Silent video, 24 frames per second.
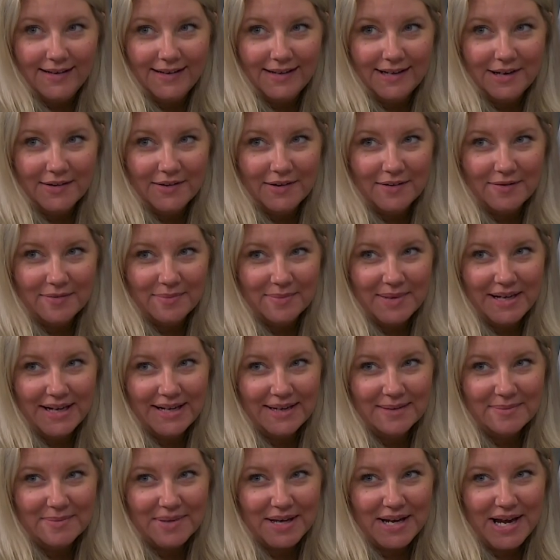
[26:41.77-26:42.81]
Now I've
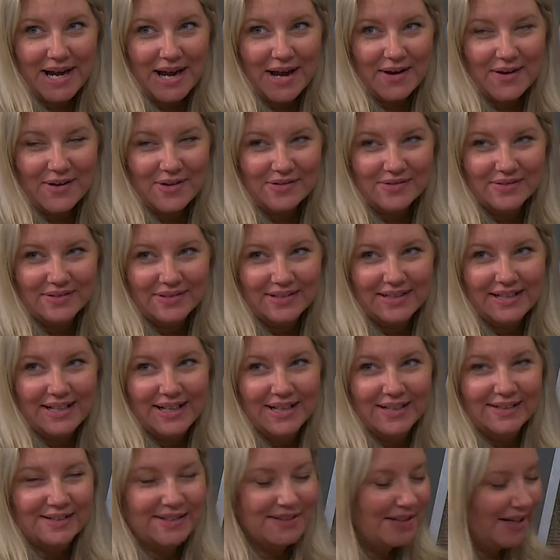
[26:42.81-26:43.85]
made it my own.
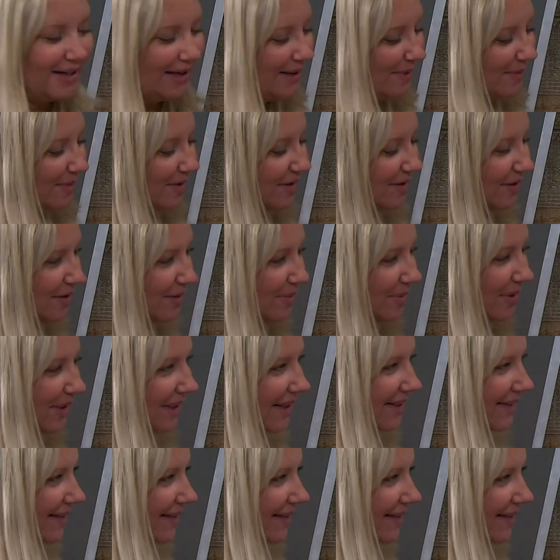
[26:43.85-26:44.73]
So I am super